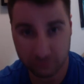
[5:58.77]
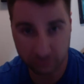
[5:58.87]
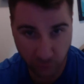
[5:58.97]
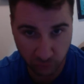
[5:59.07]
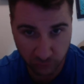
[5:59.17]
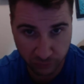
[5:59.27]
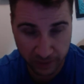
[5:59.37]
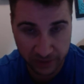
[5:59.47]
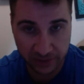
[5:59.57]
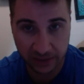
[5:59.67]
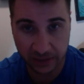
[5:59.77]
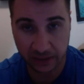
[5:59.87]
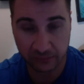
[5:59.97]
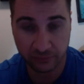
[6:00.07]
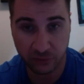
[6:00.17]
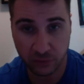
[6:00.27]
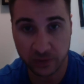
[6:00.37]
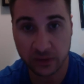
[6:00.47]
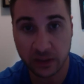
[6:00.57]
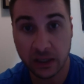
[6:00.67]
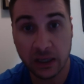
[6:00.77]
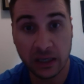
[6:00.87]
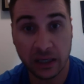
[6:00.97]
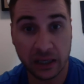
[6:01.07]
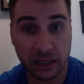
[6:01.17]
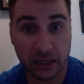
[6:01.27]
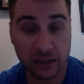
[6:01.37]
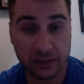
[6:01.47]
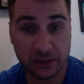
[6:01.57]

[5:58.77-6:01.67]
third spacing in fluid. And